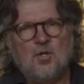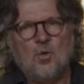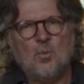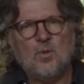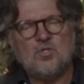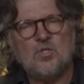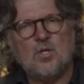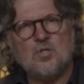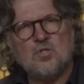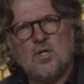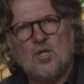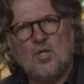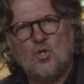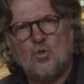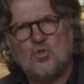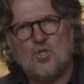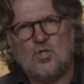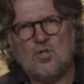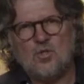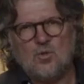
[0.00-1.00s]
and no one says
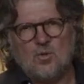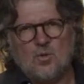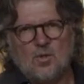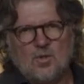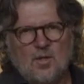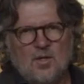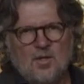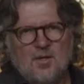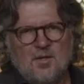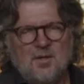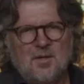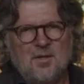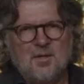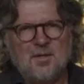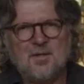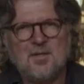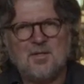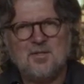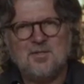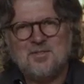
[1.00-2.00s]
hello to you or
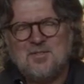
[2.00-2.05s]
uh,